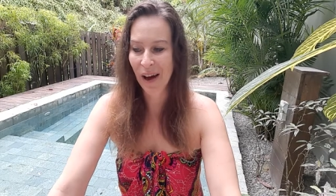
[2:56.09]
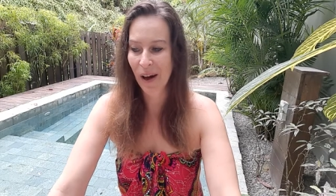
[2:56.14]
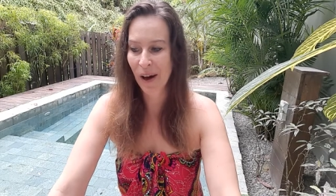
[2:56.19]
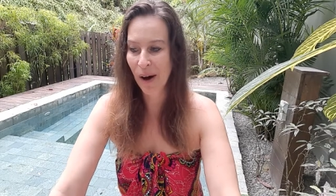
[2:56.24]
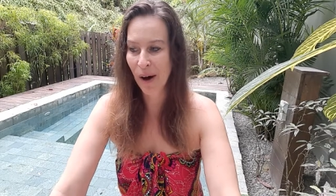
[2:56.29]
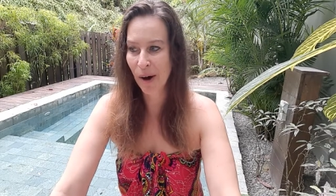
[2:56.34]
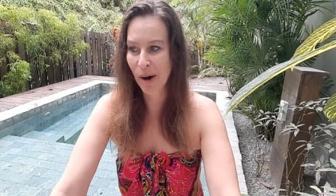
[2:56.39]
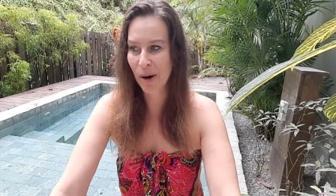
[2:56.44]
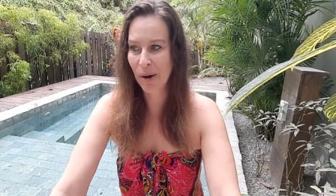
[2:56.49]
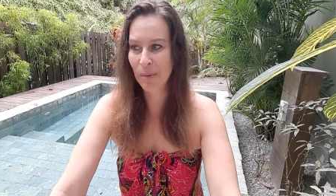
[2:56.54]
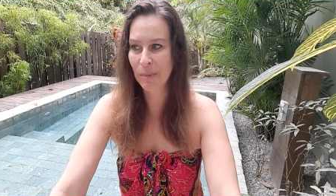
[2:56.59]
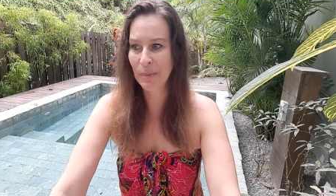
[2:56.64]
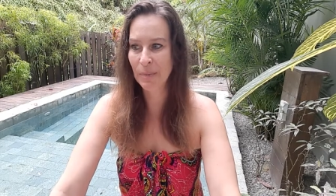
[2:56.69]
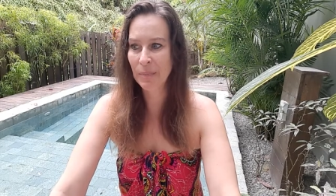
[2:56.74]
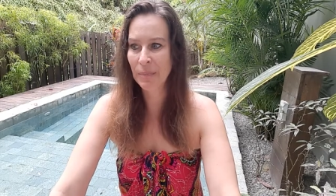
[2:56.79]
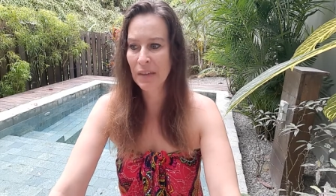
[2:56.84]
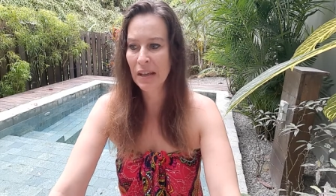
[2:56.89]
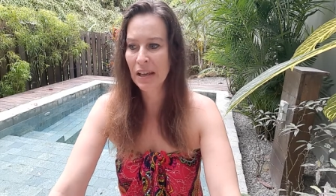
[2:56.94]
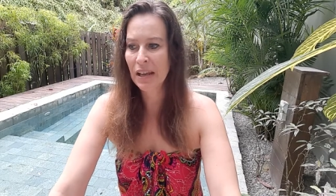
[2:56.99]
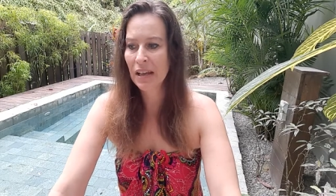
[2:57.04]

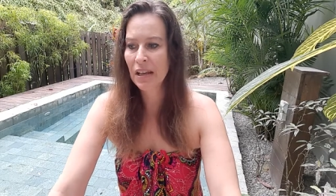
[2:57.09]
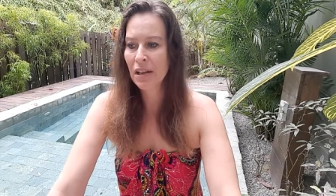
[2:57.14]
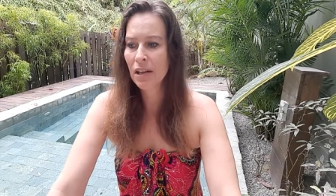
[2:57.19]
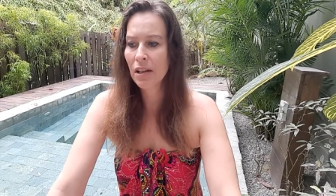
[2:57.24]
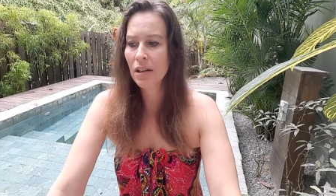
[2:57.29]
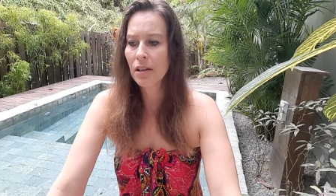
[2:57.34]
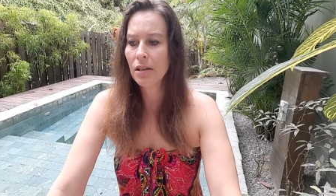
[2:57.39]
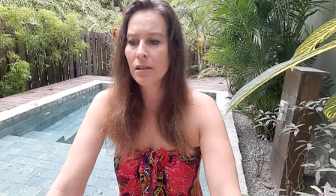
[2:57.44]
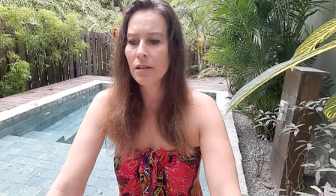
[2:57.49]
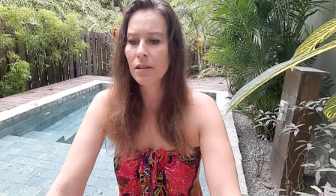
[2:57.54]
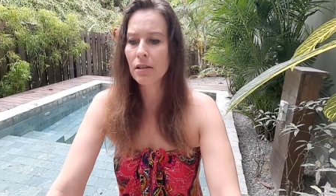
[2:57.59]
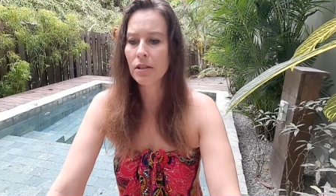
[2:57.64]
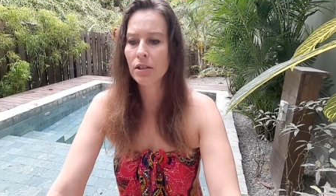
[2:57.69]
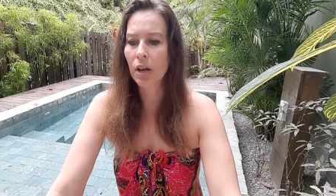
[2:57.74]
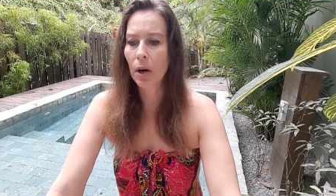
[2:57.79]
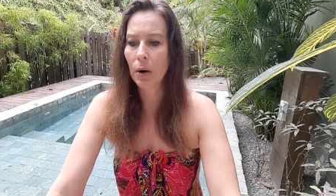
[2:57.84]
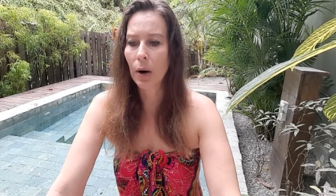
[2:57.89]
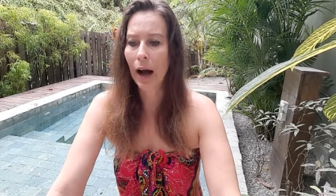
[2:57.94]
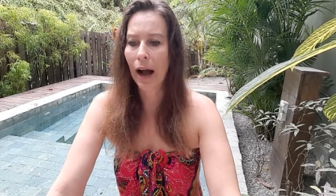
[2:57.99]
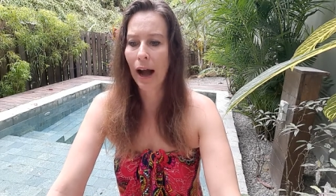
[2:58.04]
Um,
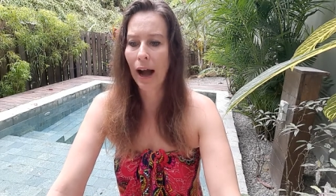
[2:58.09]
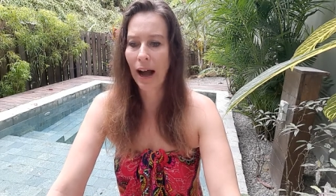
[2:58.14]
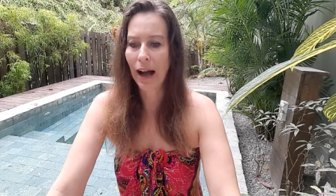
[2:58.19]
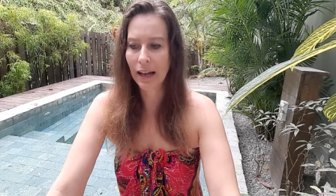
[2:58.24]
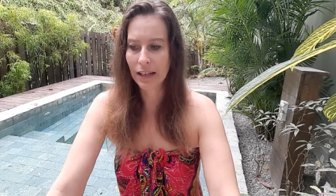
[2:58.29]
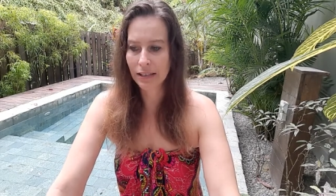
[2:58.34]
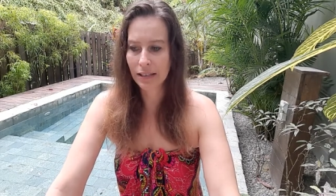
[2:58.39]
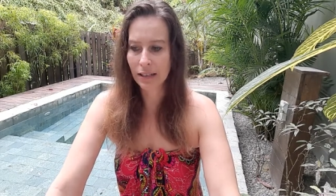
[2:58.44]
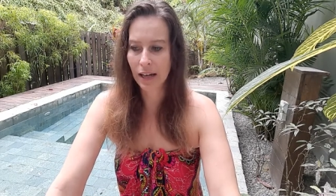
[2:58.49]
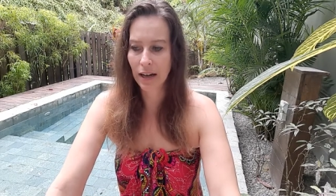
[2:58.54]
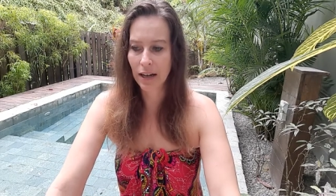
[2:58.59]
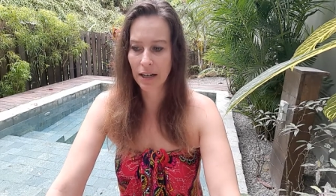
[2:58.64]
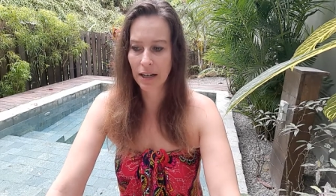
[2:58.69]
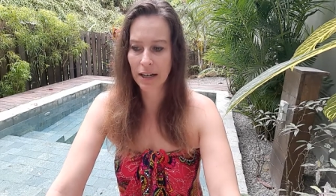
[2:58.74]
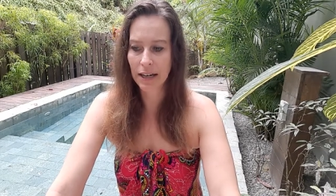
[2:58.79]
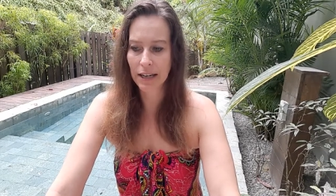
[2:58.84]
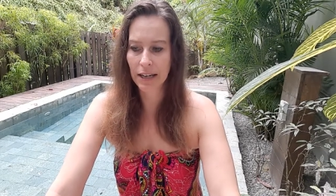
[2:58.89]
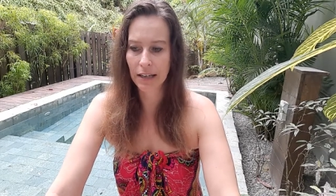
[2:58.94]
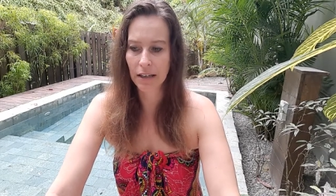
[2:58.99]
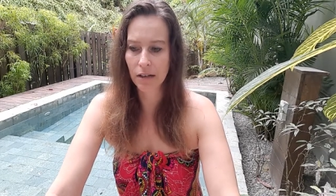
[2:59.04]
so as
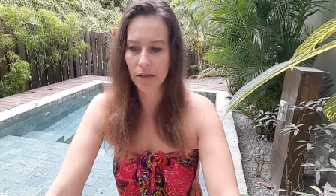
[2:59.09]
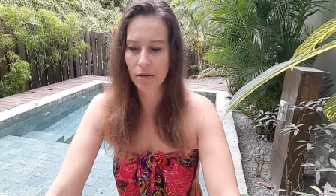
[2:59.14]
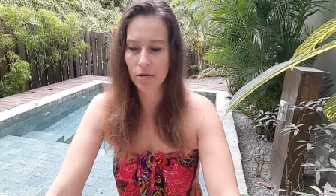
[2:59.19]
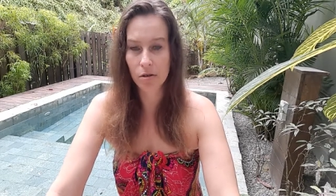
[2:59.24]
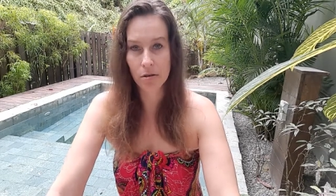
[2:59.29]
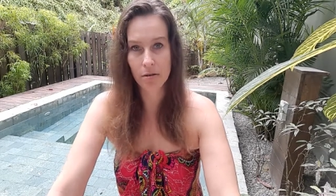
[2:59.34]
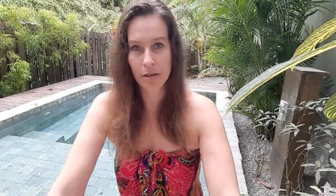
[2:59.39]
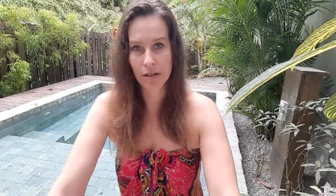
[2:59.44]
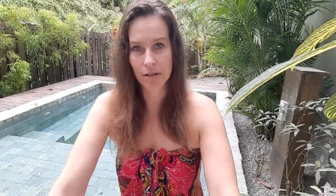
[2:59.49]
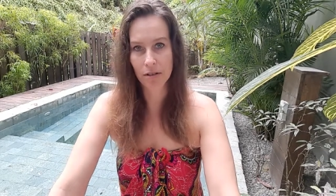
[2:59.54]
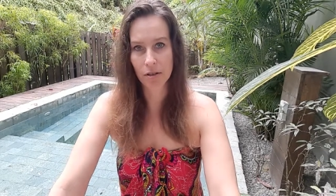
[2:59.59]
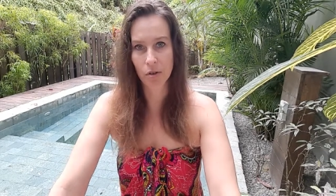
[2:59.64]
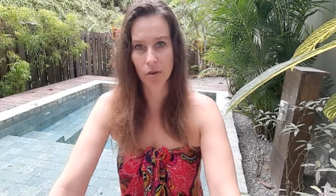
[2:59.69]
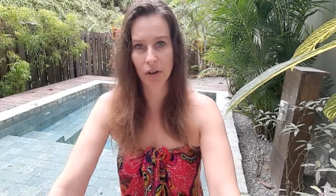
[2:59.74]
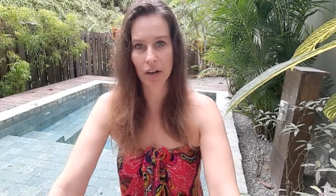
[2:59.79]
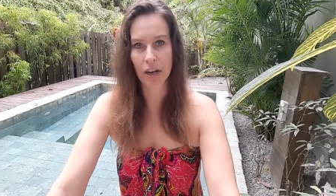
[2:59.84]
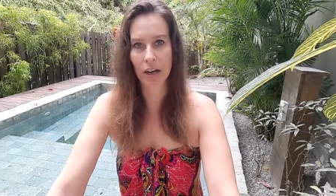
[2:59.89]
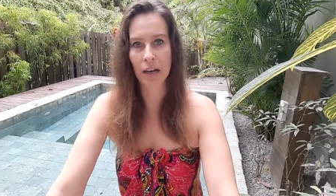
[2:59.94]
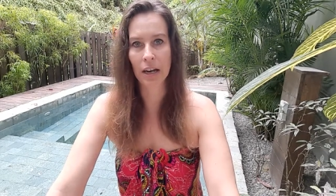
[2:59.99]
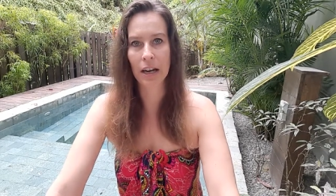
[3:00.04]
I do this
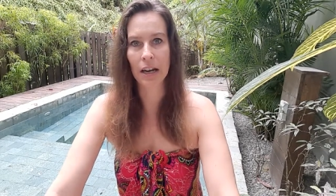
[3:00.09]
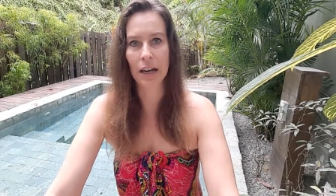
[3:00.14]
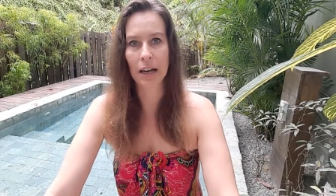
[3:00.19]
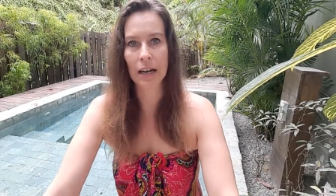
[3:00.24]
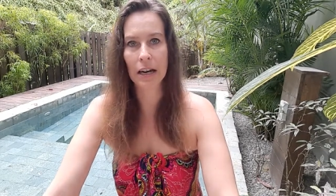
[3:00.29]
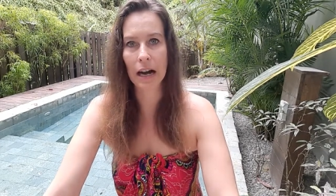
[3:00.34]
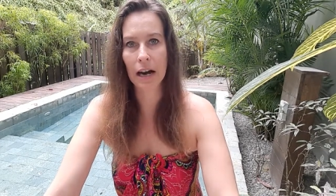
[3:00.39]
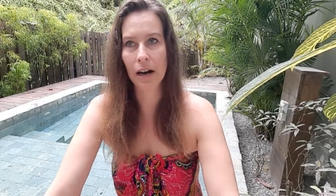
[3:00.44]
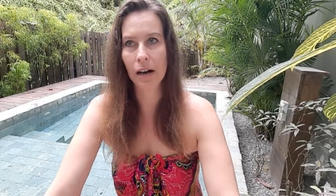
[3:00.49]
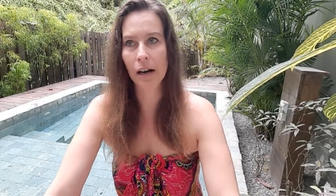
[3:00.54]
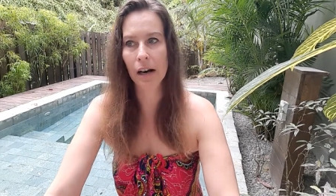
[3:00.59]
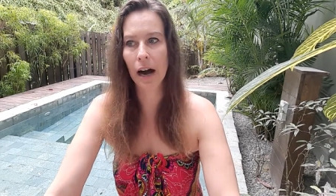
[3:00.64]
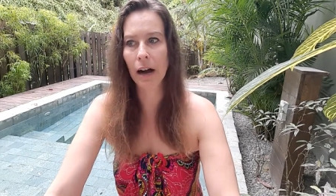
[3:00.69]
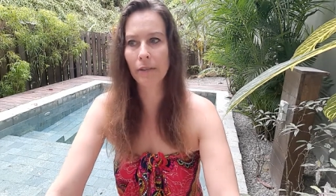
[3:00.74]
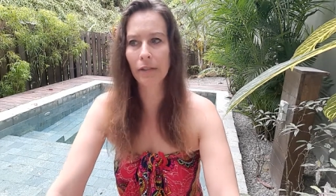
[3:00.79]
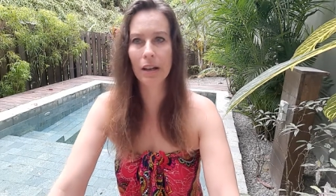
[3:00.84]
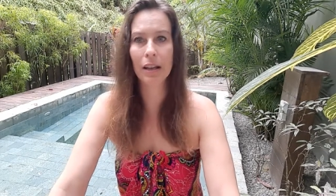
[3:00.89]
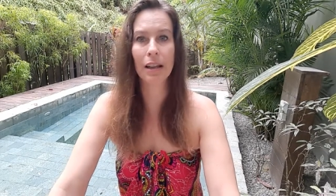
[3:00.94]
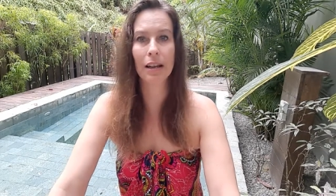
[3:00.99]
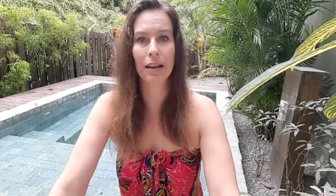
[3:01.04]
training, uh, I
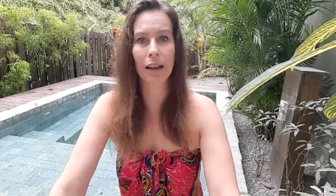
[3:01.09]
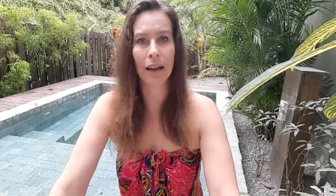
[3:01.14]
really